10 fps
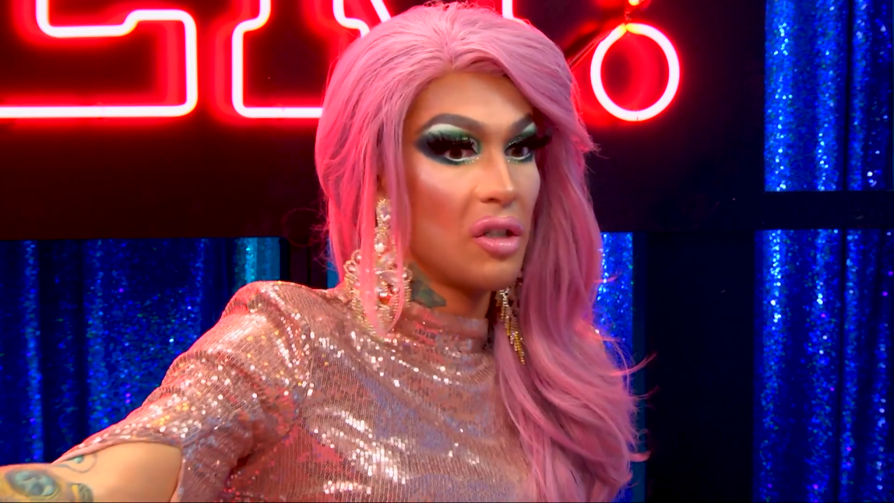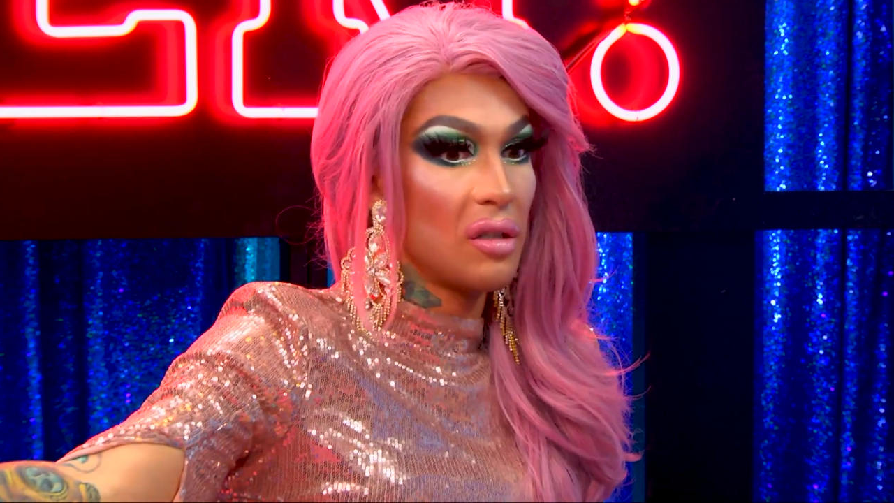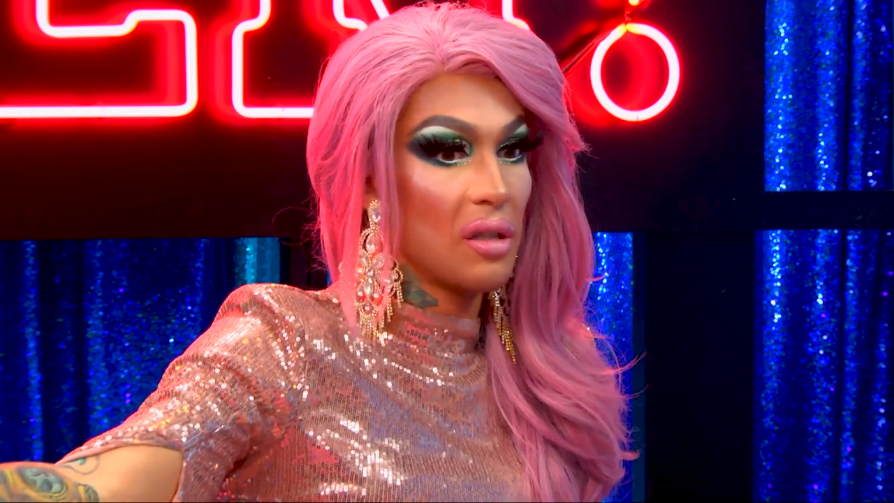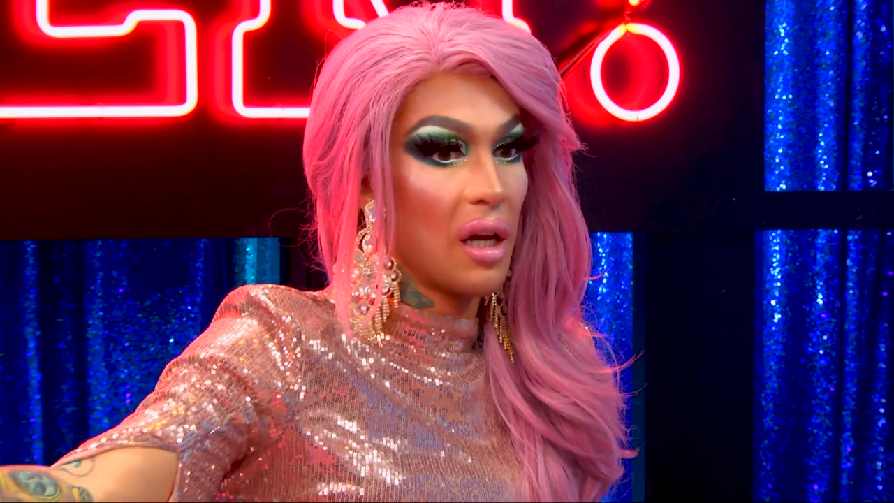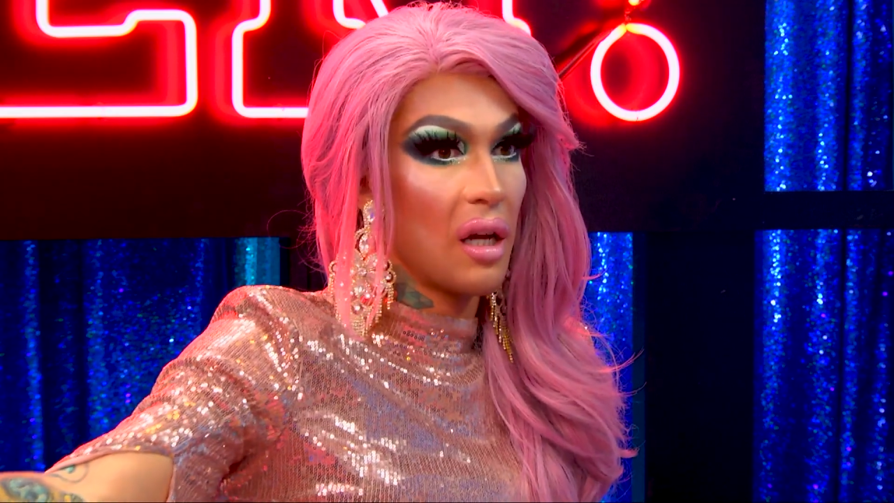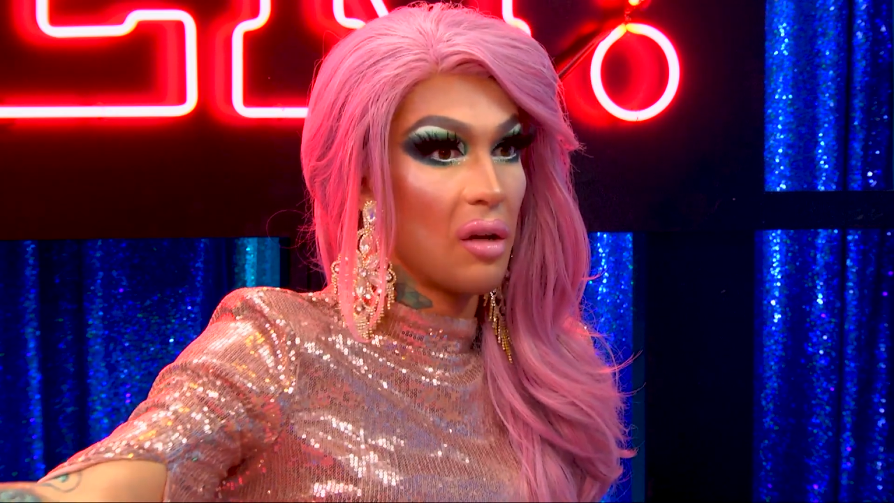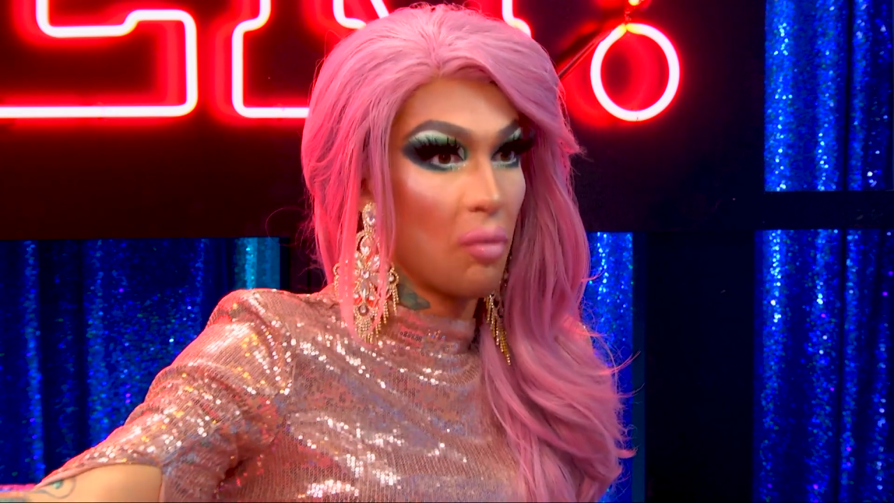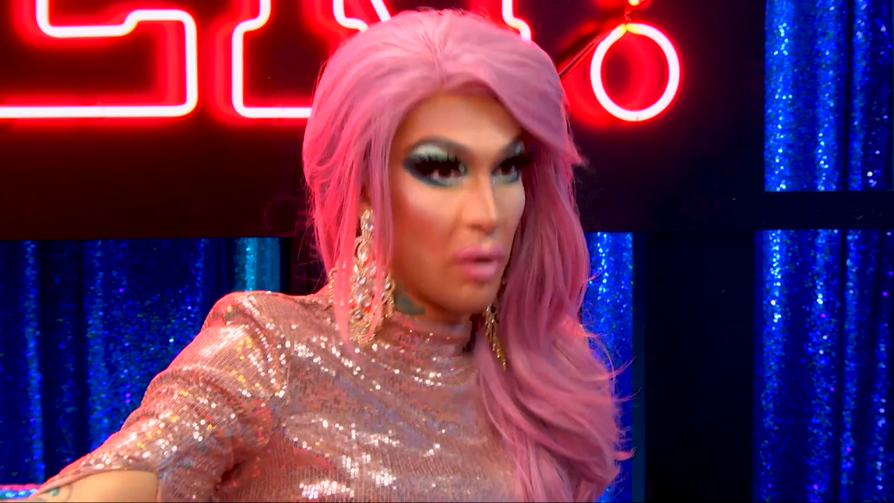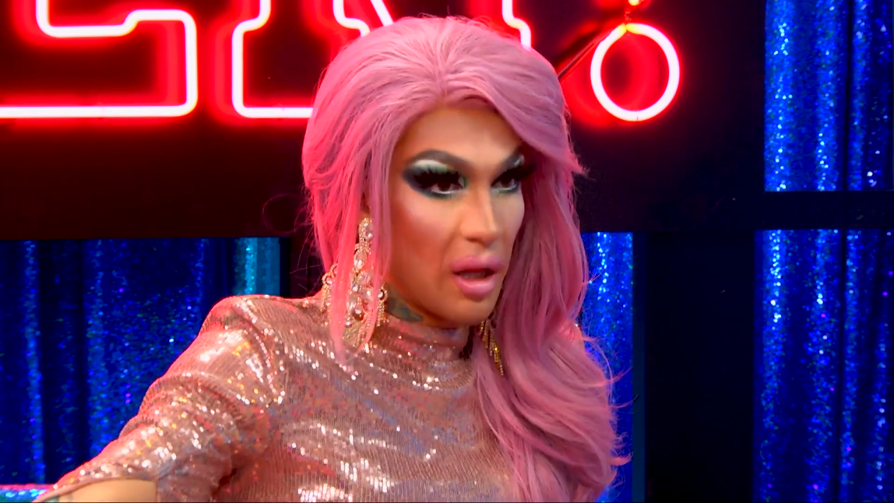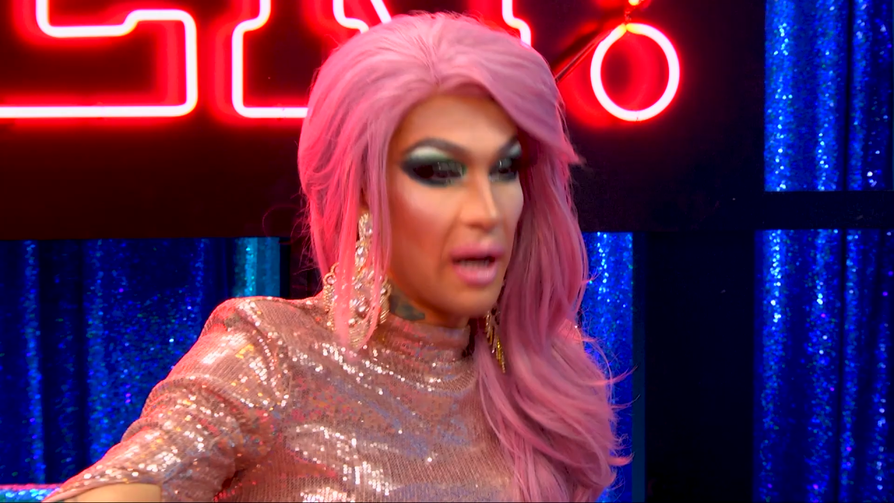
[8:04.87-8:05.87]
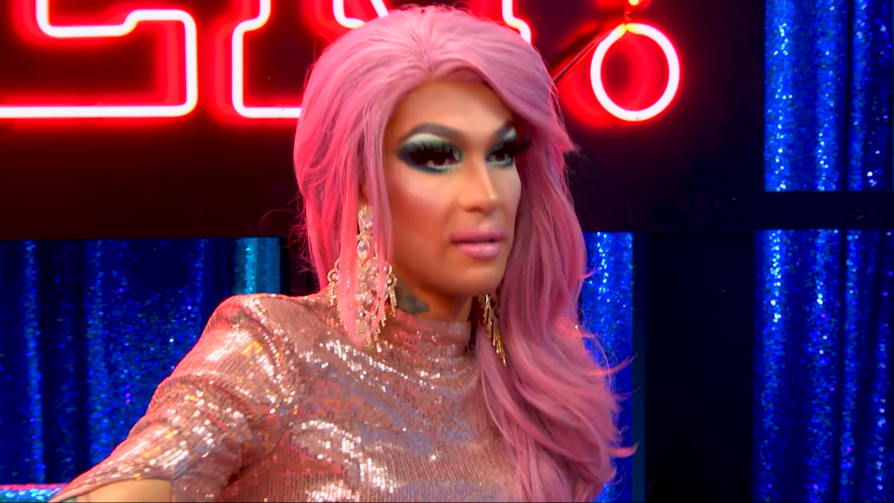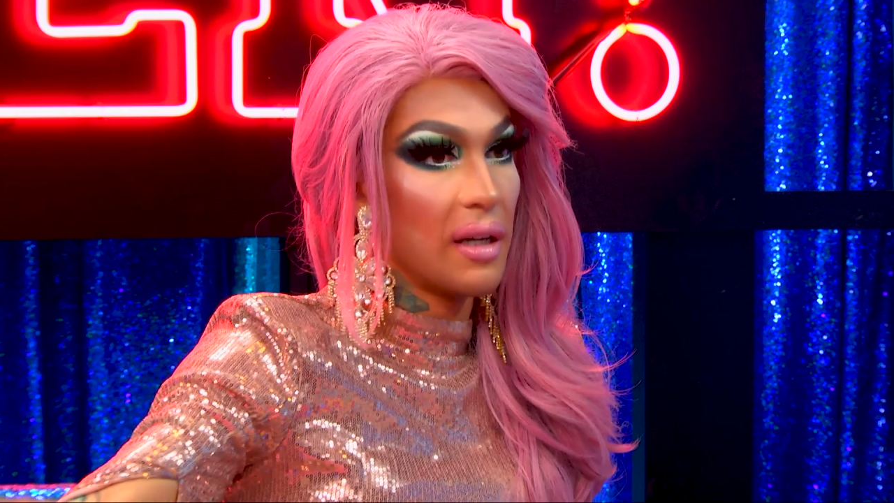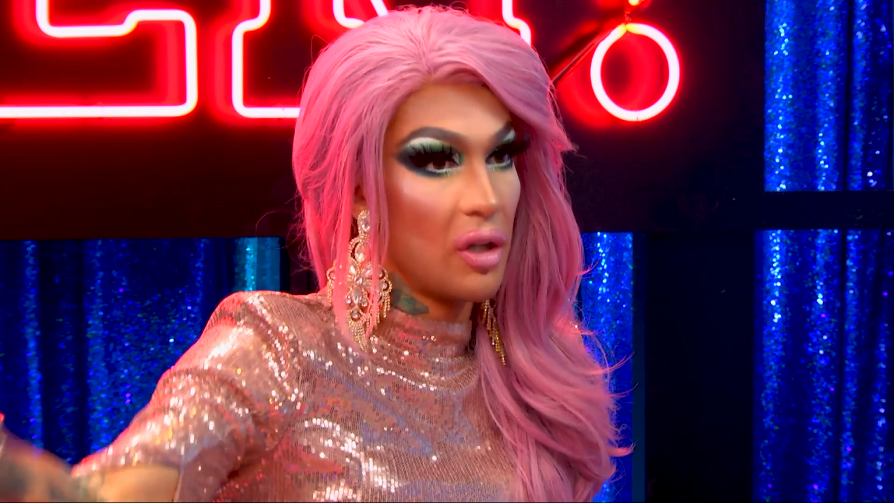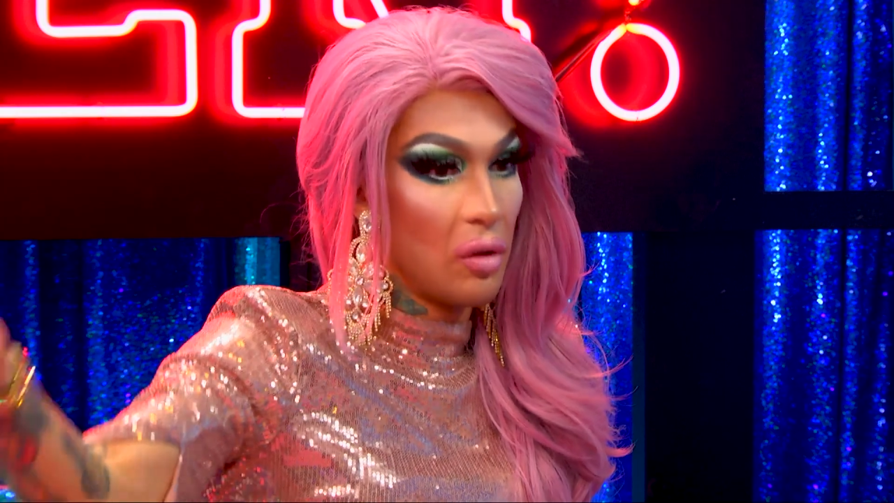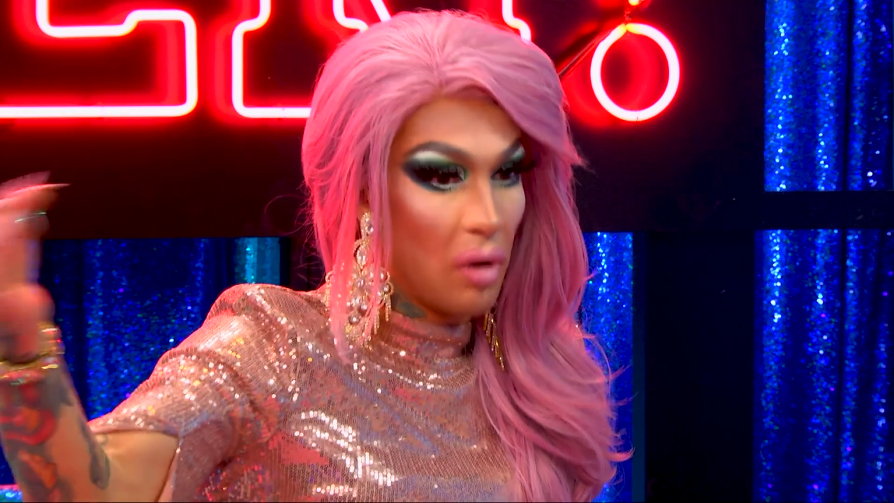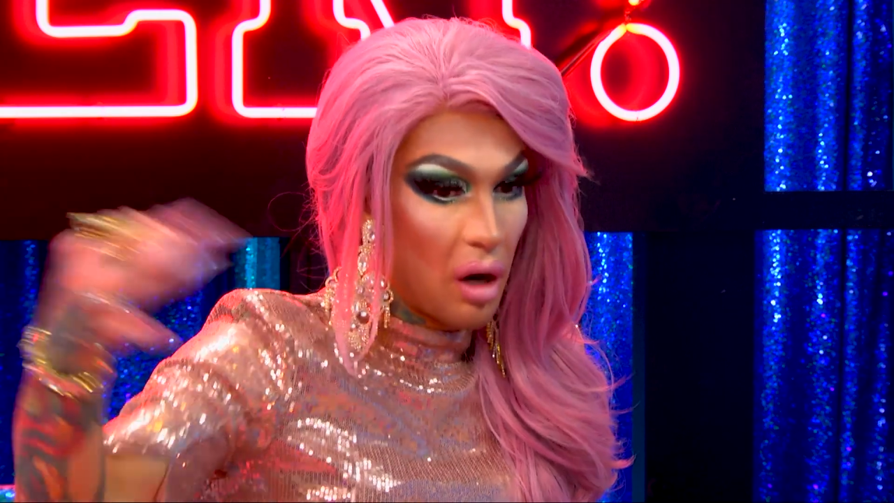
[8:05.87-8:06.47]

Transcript: She's like, realize that you